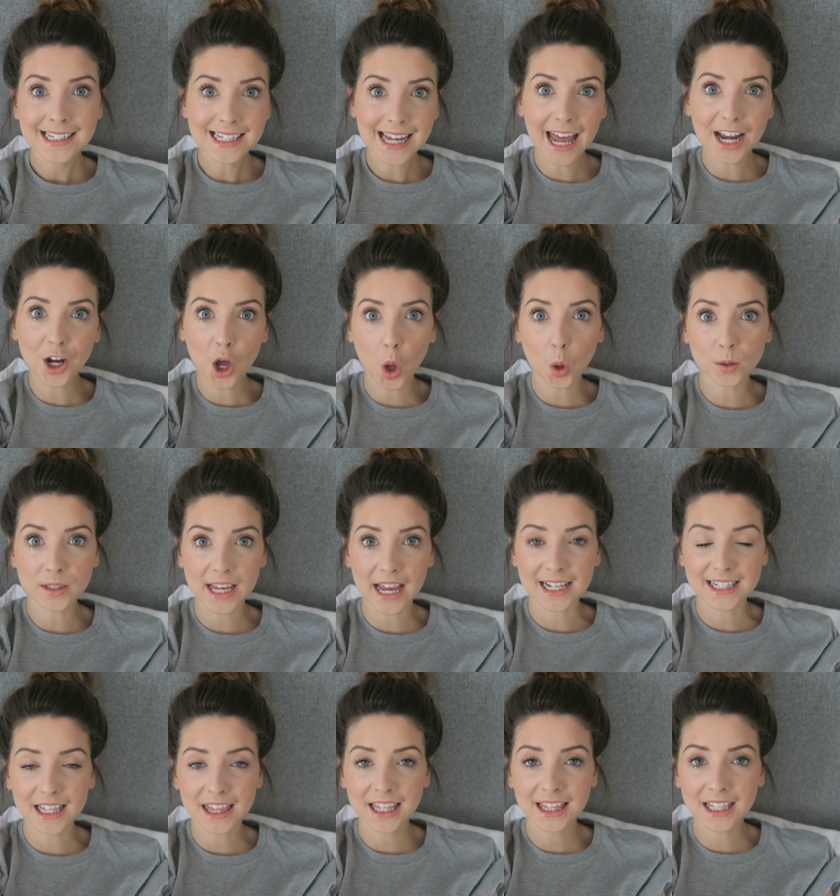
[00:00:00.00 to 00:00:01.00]
10 whole
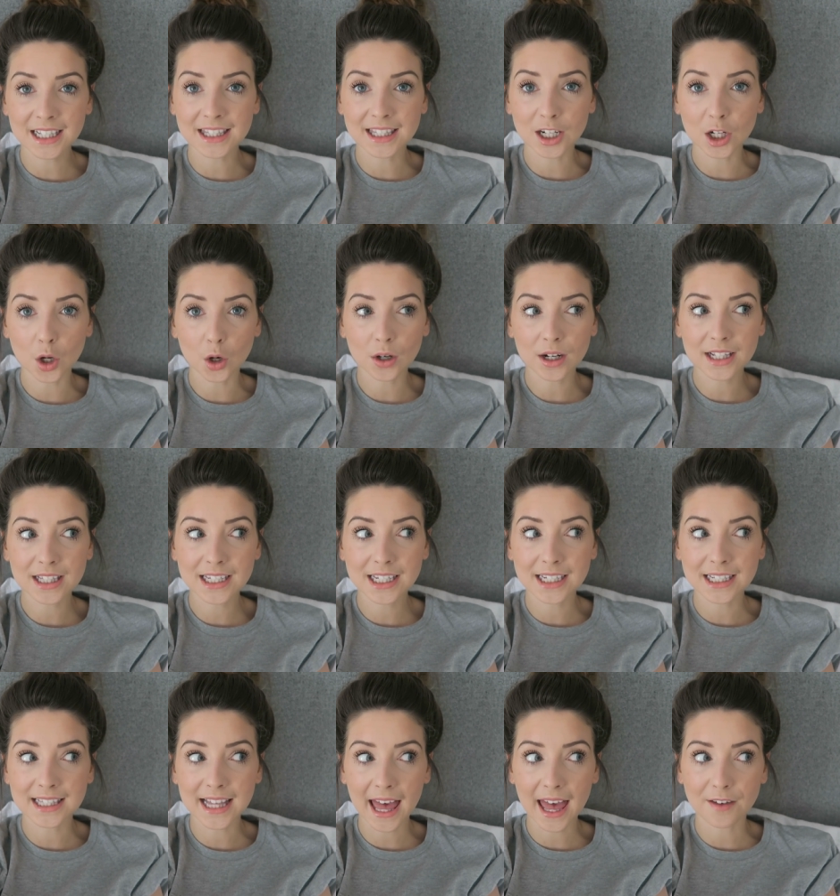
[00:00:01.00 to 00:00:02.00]
days. I think that's the longest
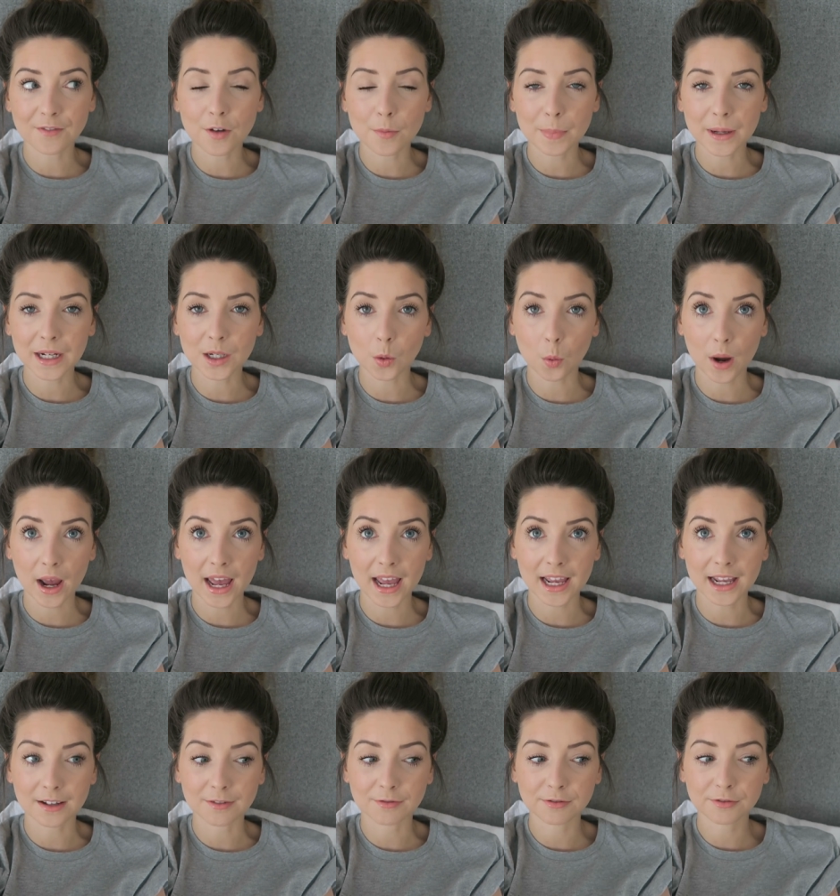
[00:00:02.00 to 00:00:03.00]
he's ever been
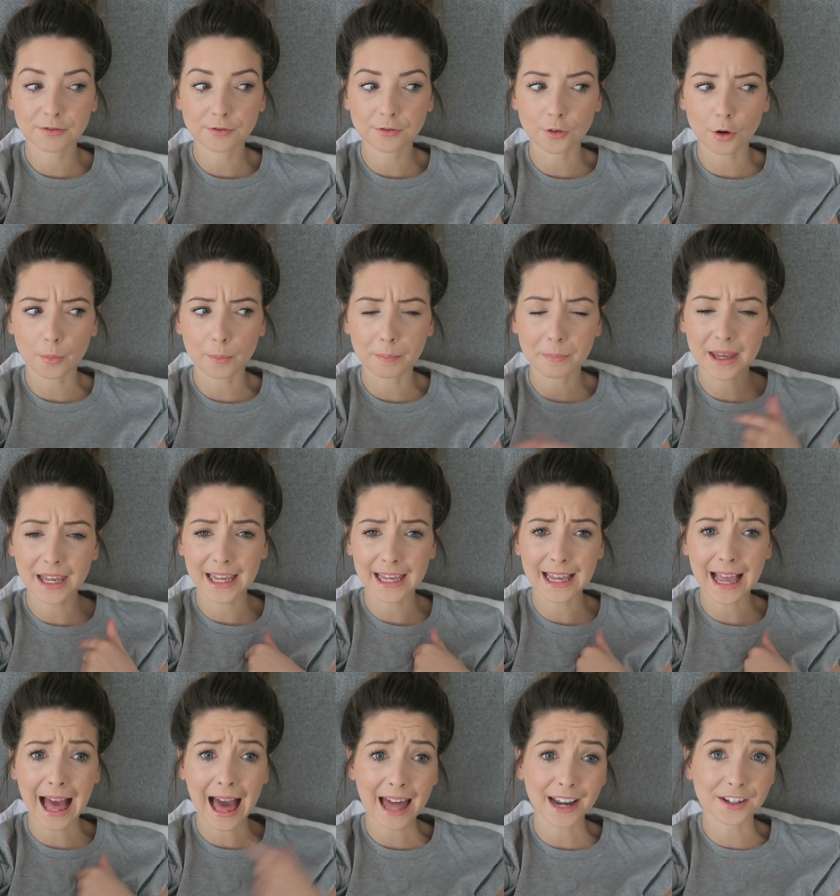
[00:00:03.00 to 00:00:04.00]
away from
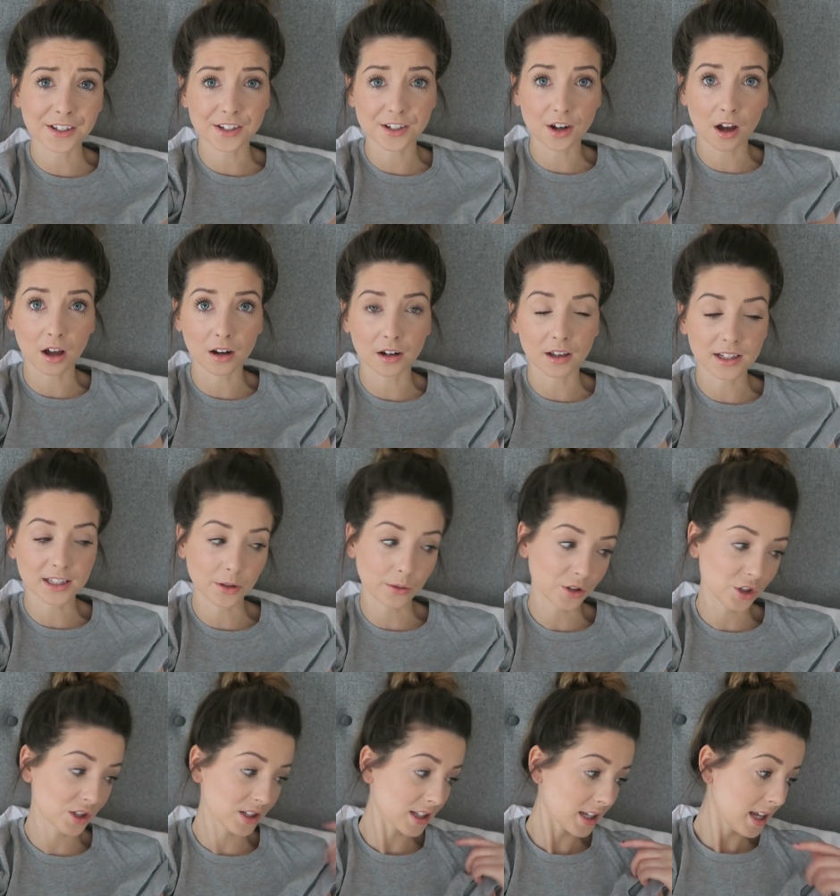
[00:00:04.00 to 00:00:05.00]
me and Nala. So
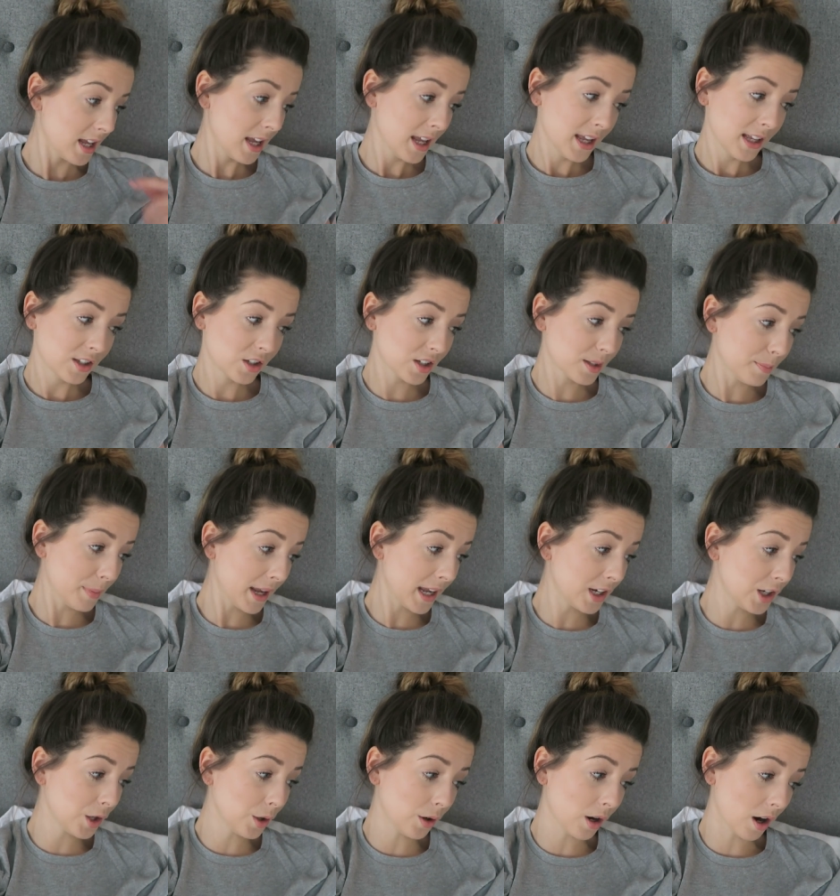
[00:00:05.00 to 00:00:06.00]
it's just, it's just me
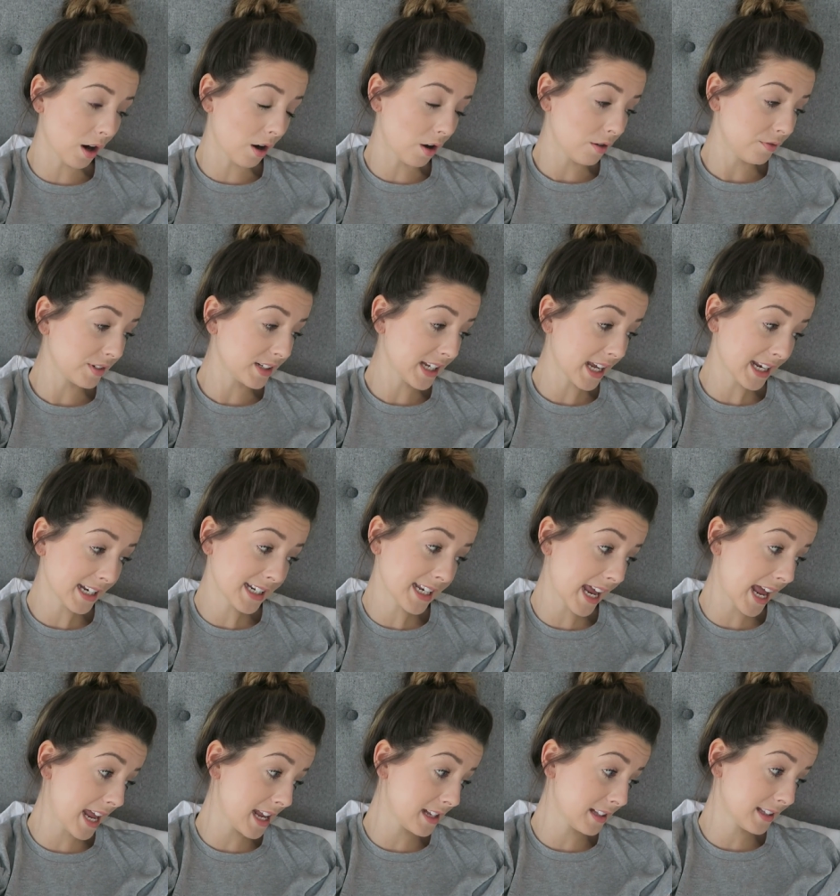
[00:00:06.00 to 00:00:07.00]
and you, girl, for 10
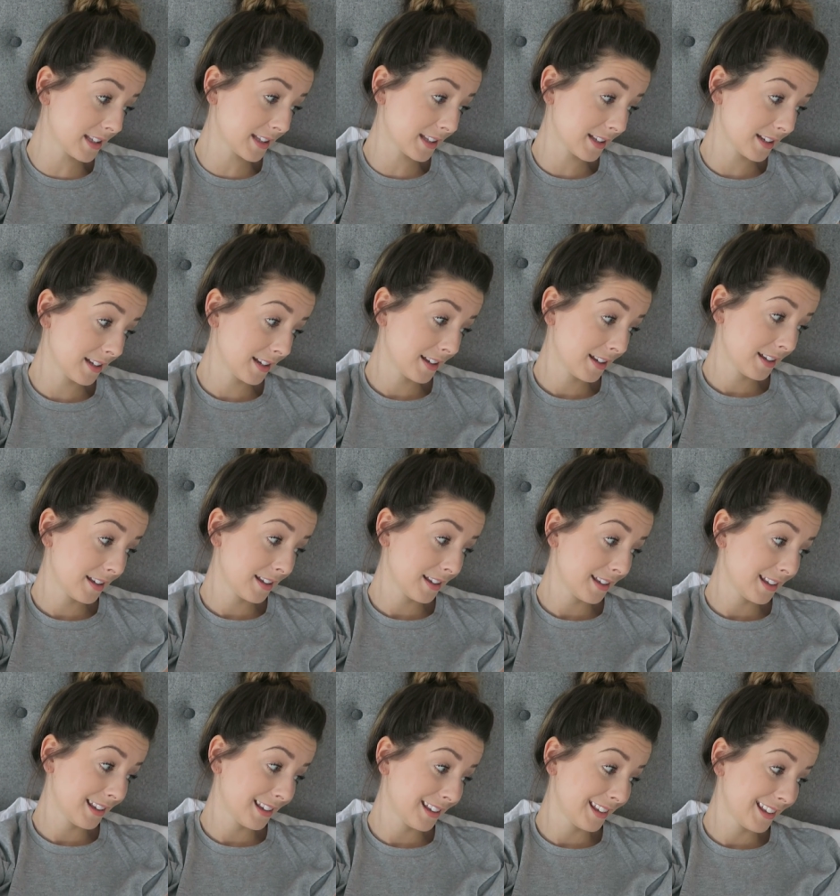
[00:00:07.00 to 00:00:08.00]
days.
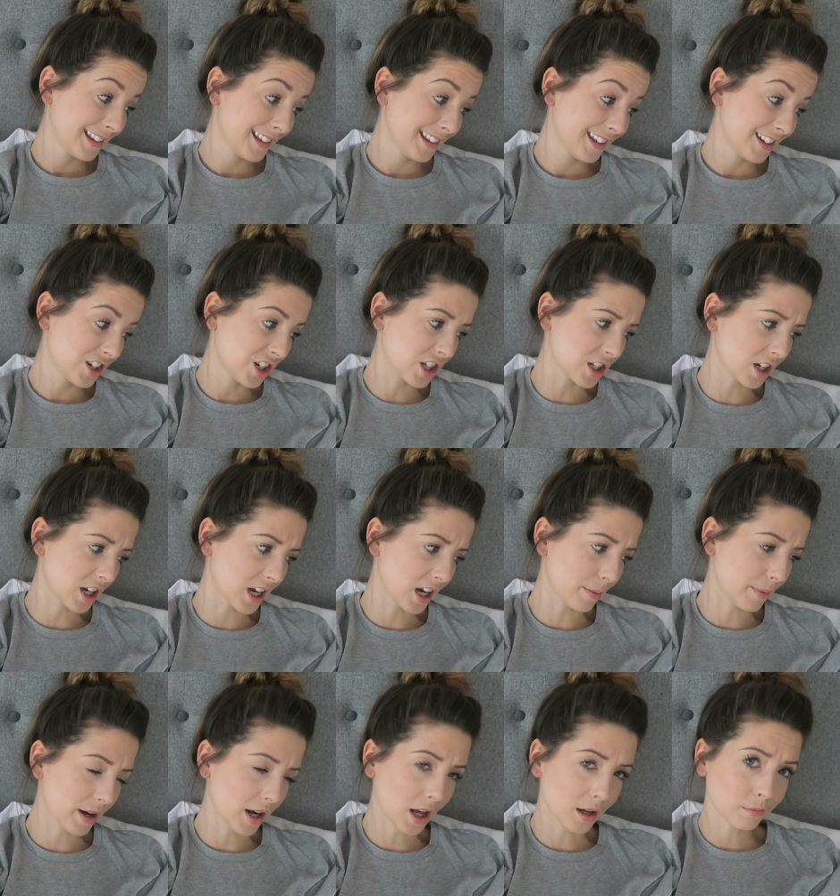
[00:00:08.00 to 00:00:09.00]
She's
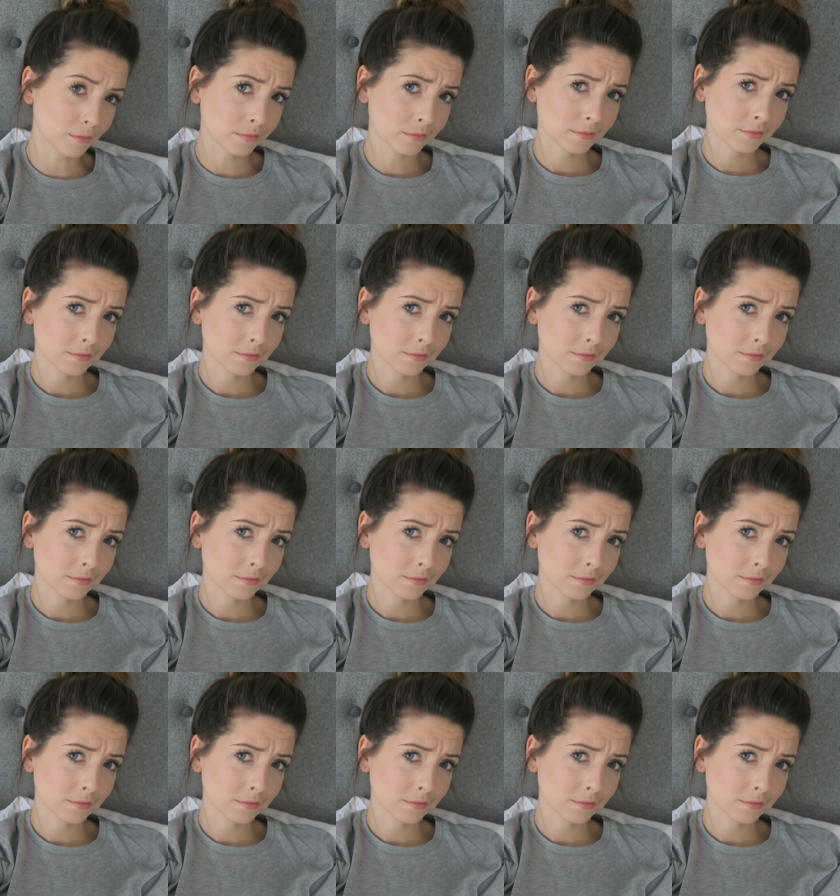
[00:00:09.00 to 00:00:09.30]
looking at me like,